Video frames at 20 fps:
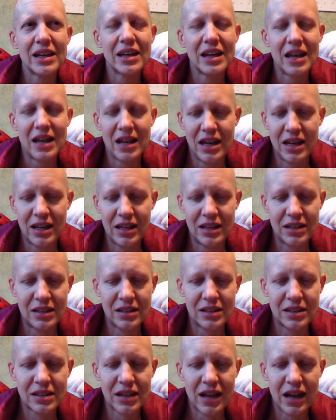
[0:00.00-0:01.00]

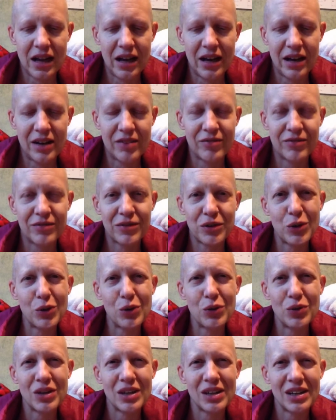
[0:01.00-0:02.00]
and
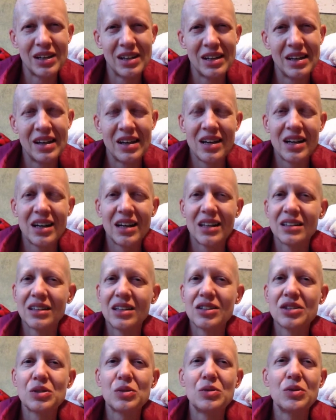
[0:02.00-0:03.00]
food,
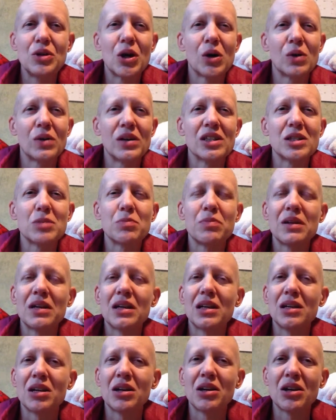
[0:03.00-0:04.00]
unless you know it's
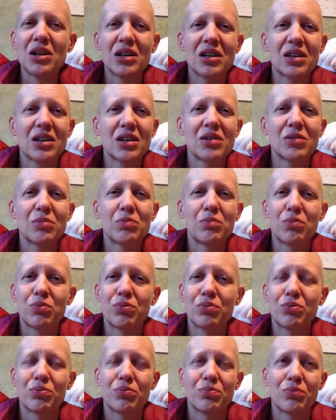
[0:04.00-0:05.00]
been
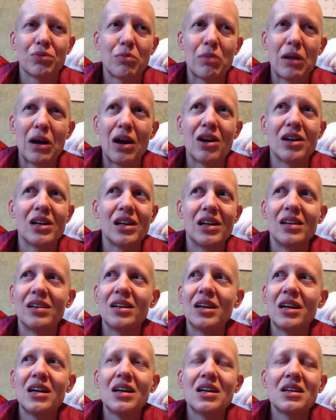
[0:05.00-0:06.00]
prepared in
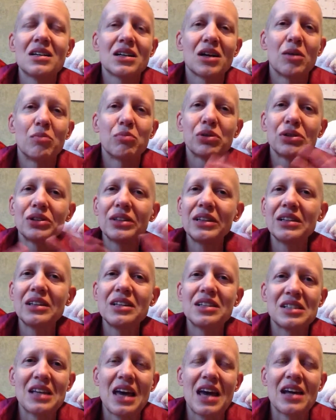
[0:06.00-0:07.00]
completely
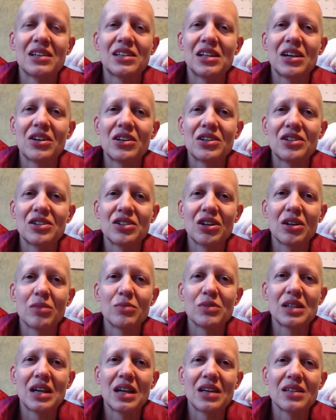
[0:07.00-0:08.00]
sanitary
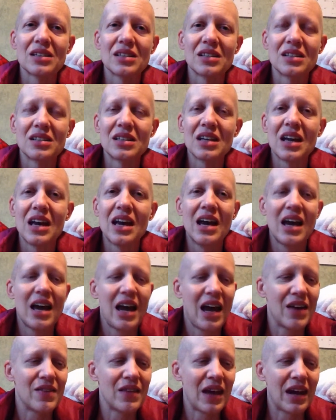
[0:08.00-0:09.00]
circumstances
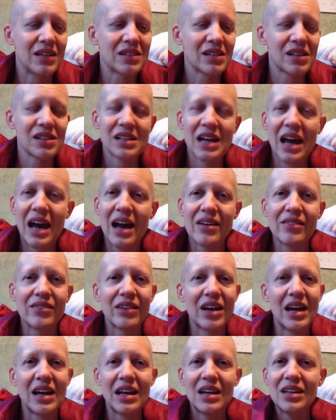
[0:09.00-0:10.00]
and that it doesn't have
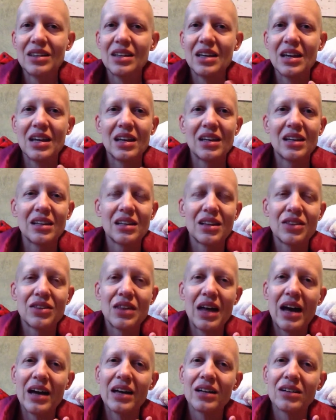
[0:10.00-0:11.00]
anything
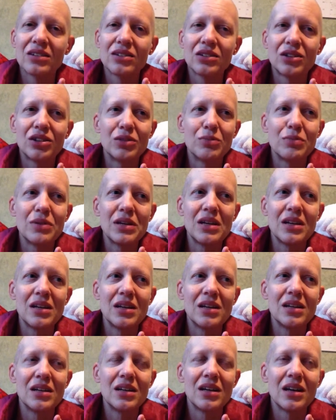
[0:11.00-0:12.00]
that could
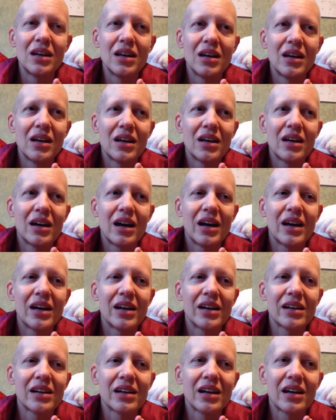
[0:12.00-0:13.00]
be
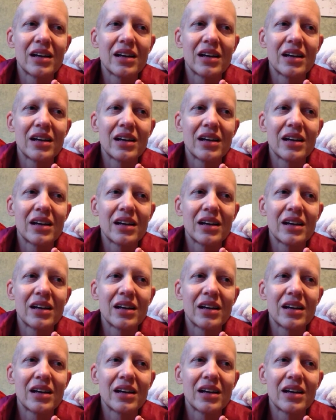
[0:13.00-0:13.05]
a